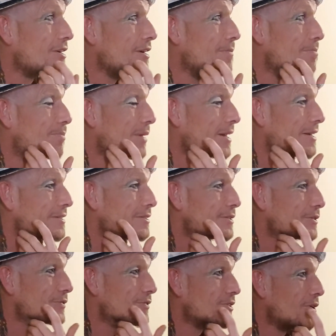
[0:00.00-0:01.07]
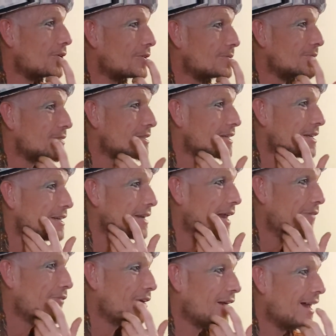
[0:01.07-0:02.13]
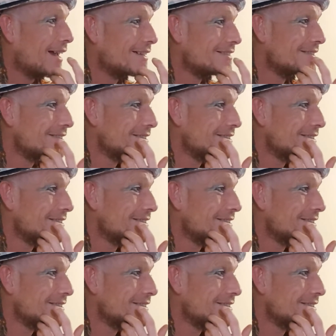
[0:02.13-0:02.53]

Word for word: it billions of times and it never has.